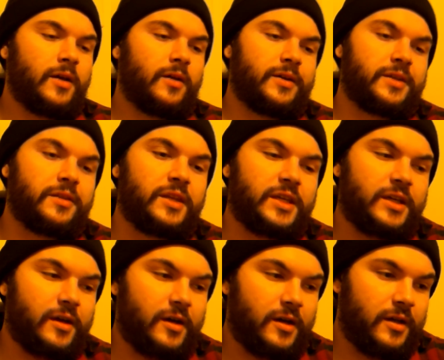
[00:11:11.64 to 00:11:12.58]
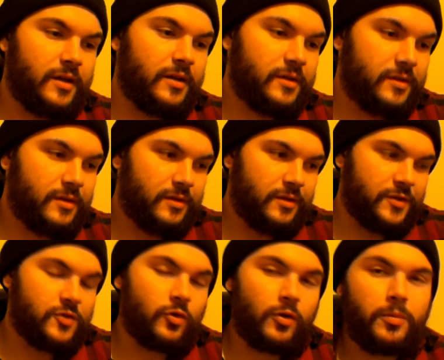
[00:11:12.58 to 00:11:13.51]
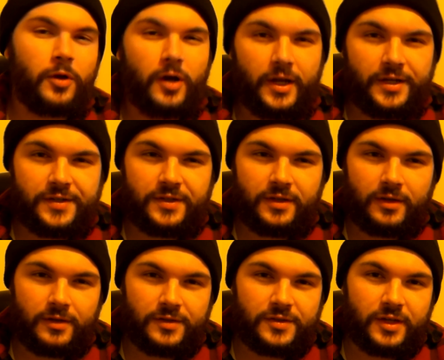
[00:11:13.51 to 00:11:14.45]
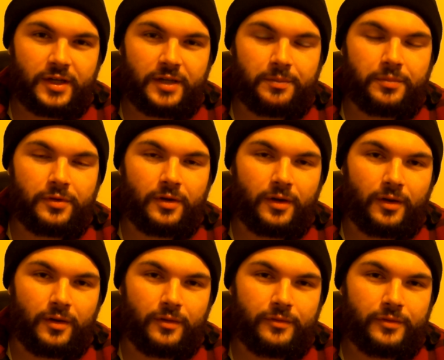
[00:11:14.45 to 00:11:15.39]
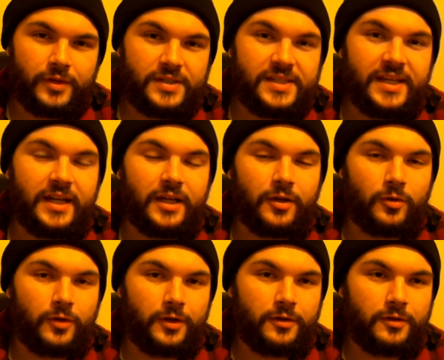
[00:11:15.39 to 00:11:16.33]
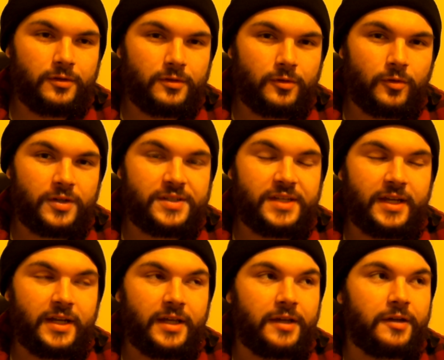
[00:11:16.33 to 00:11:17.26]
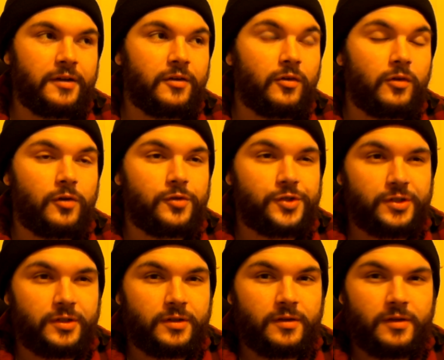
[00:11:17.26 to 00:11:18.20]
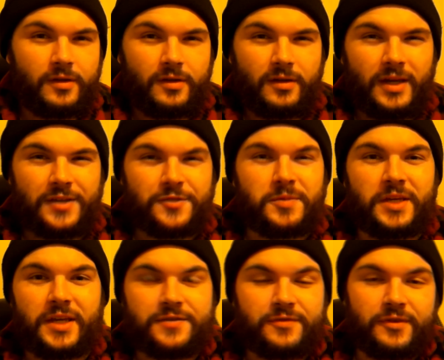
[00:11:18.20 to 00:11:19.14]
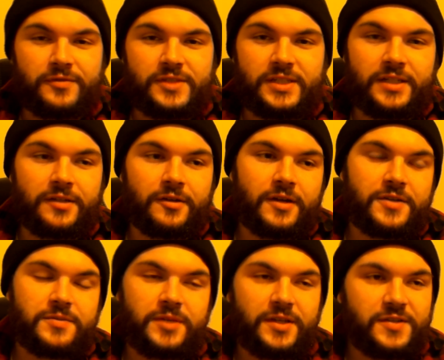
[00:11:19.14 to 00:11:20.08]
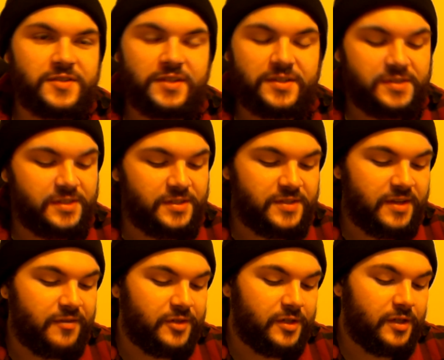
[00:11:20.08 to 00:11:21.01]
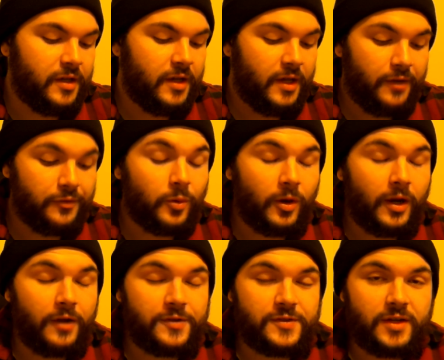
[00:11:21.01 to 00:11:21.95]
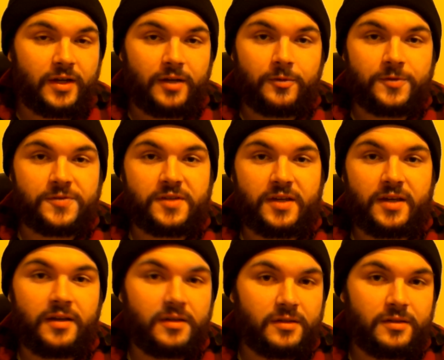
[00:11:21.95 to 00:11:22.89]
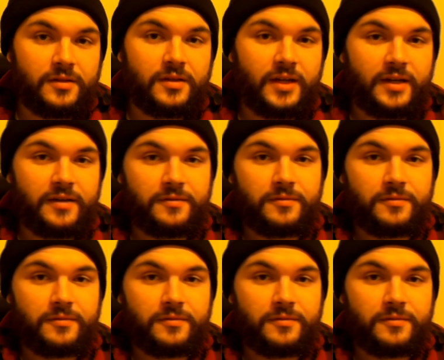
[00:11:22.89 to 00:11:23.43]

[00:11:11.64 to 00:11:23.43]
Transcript: like the store-bought type of tanning oil or tanning lotion, the SPF 15 or SPF 60, 70. If you work outside, I will say get